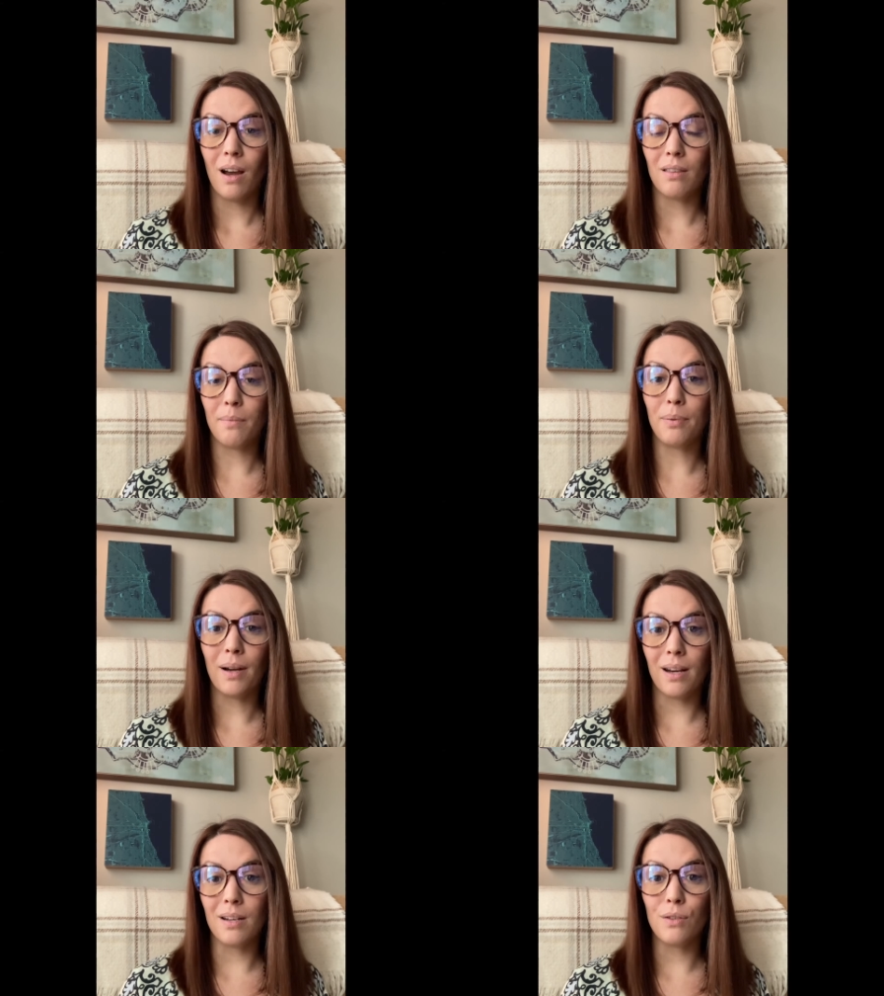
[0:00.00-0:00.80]
The
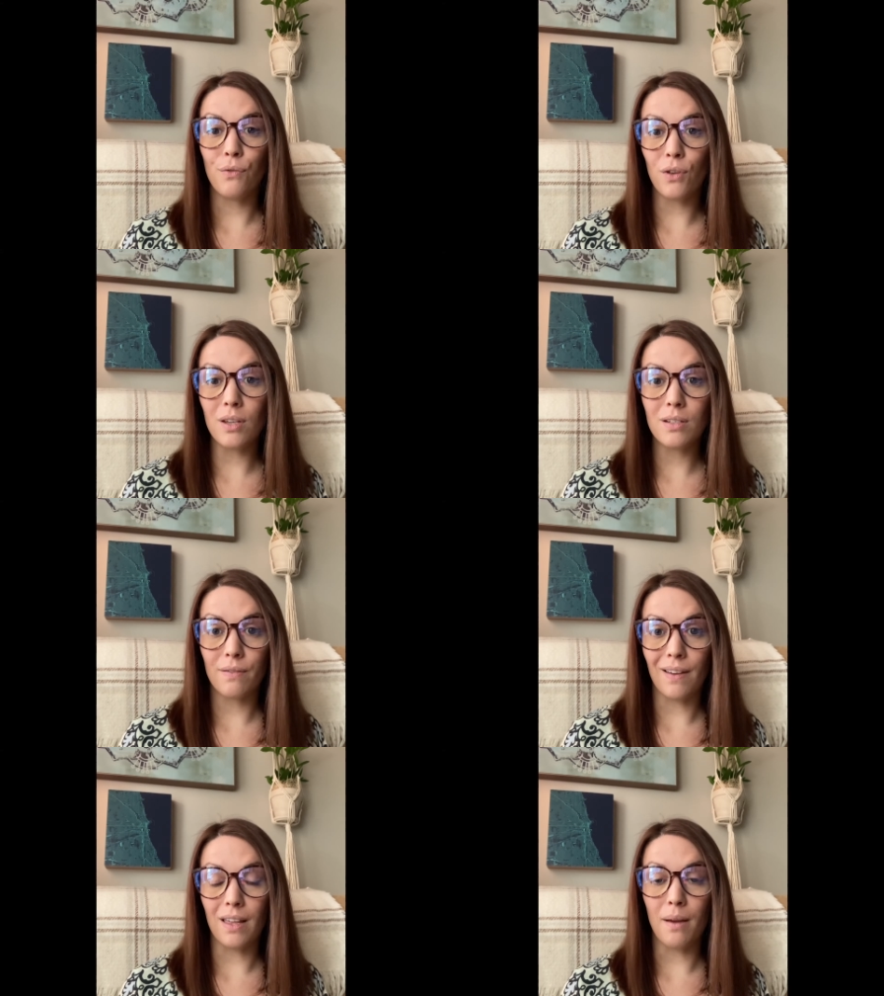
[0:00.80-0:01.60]
brain is fully
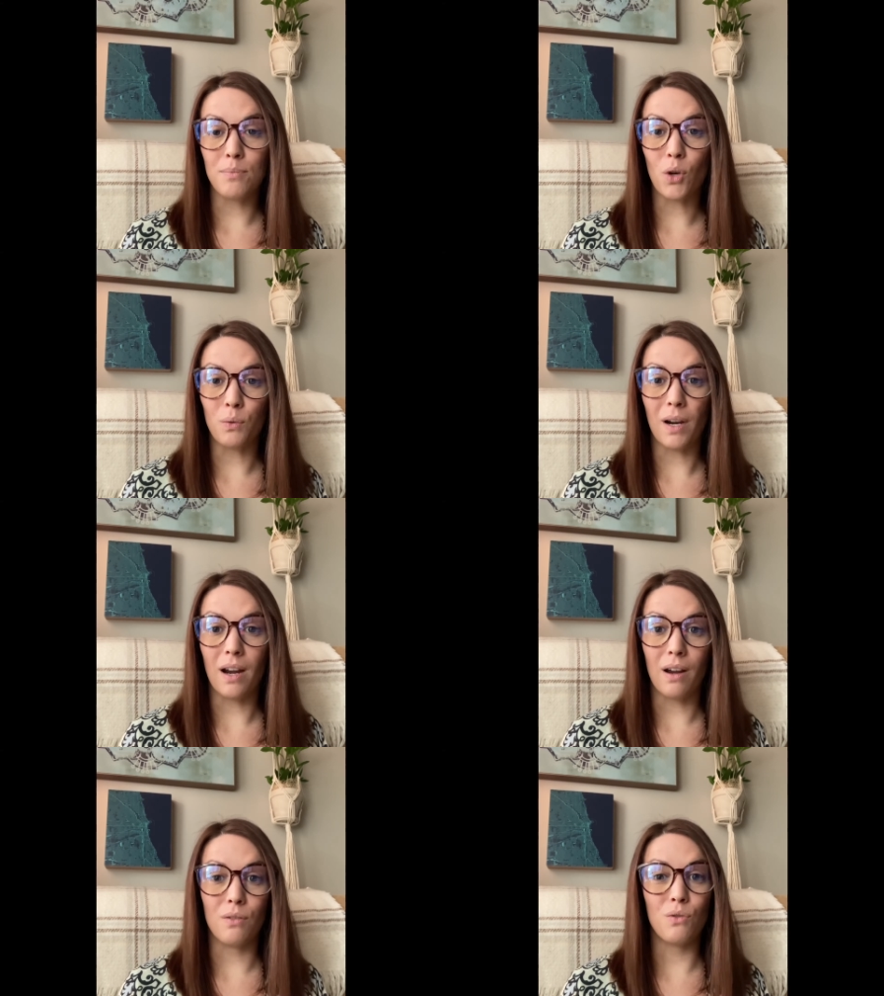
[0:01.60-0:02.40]
developed
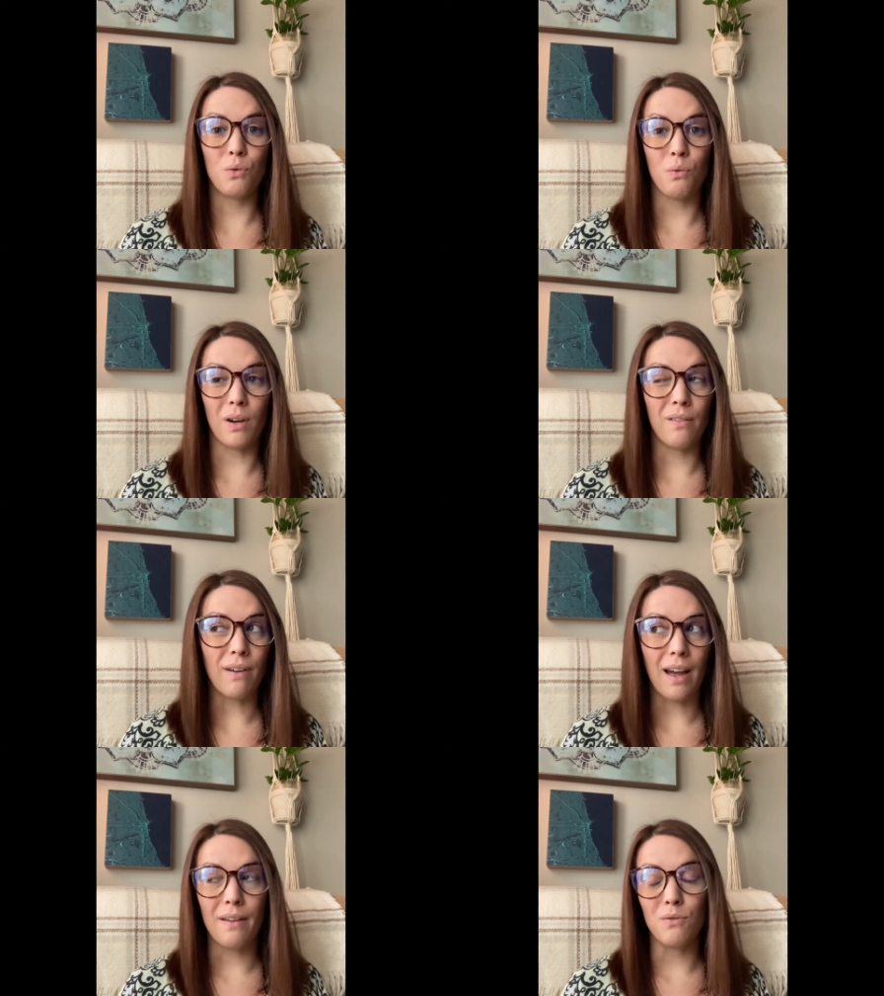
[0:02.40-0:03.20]
around
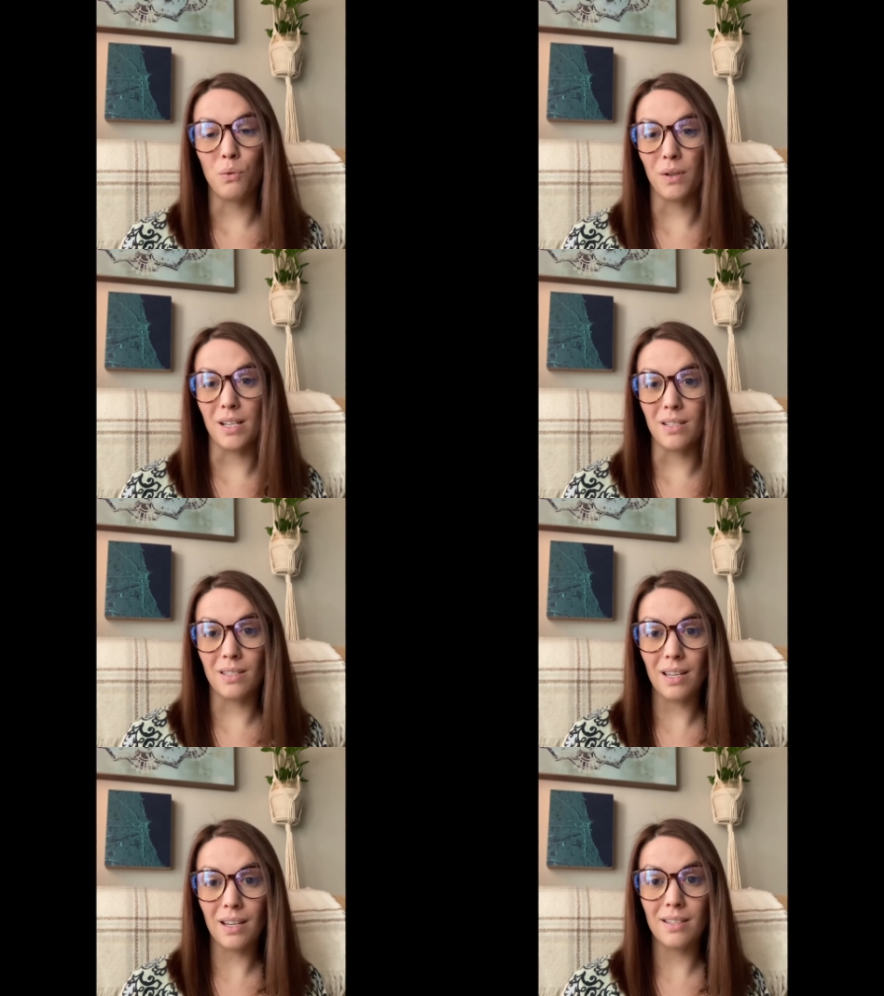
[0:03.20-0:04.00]
twenty-five,
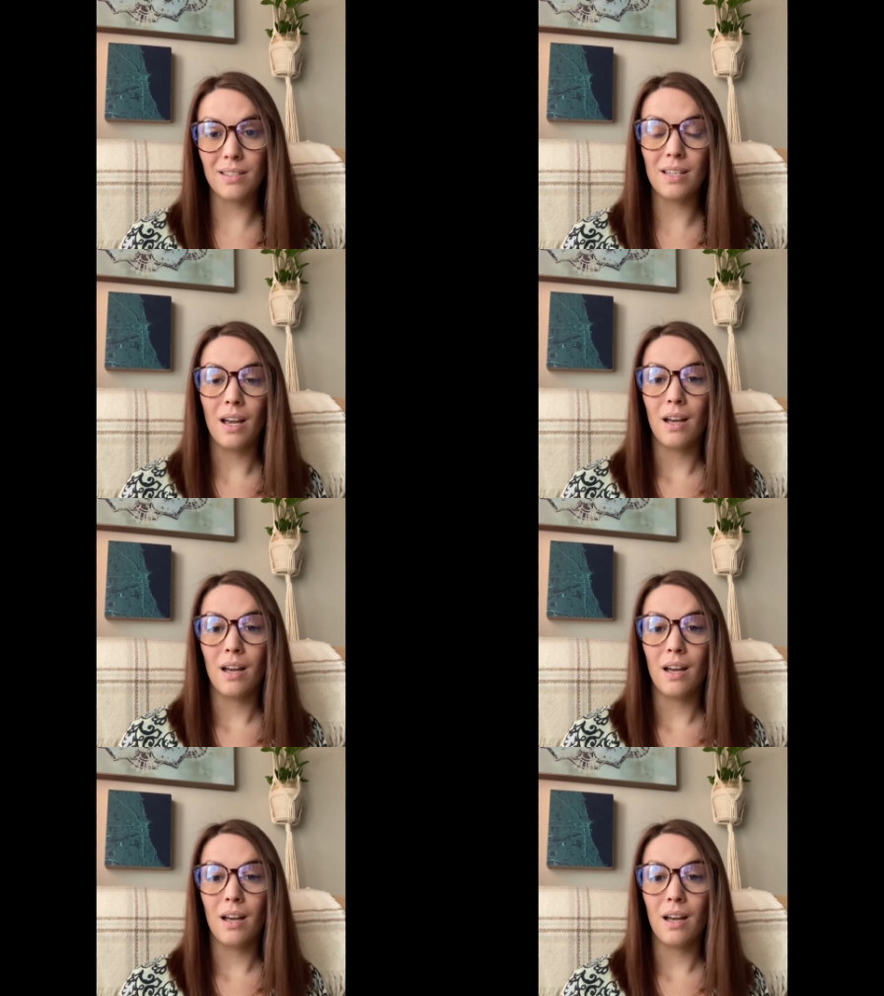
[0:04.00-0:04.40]
twenty-six,